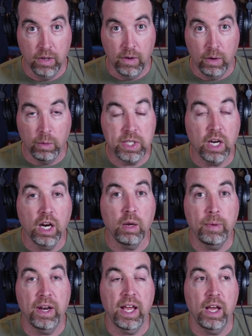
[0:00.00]
We talk
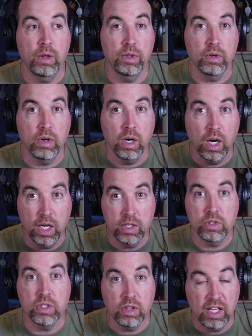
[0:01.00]
about how there are
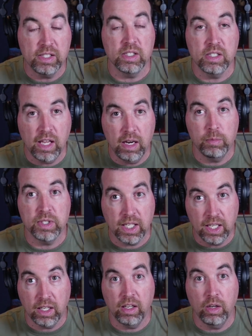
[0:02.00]
hundreds of thousands of animals that
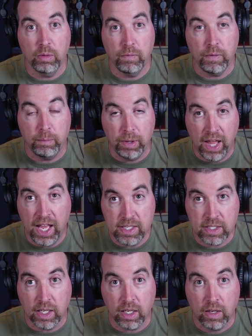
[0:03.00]
get killed from
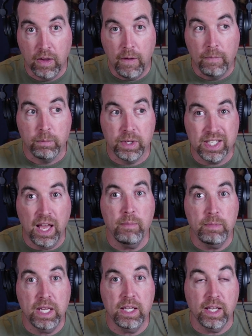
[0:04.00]
plastic, but does that
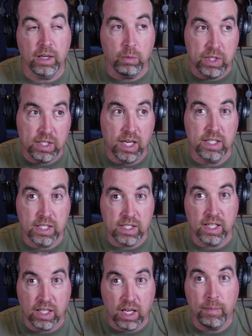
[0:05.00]
mean that when
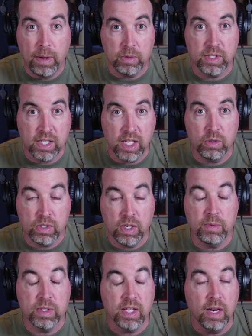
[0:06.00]
scientists come out and say those
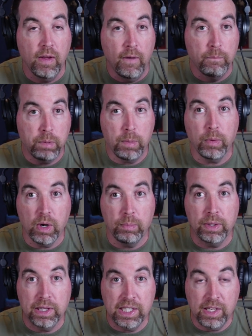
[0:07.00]
numbers that people aren't
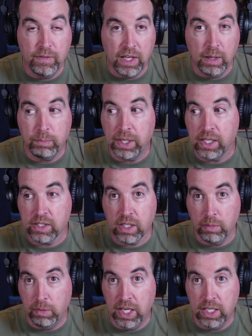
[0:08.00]
believing it because
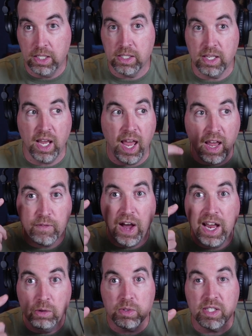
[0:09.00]
comedians say, hey, if
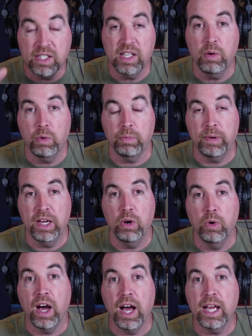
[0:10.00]
I don't see it with my
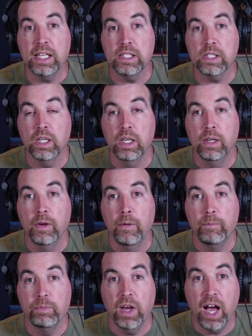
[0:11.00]
own eyes,
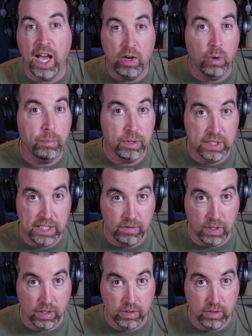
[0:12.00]
I don't believe it,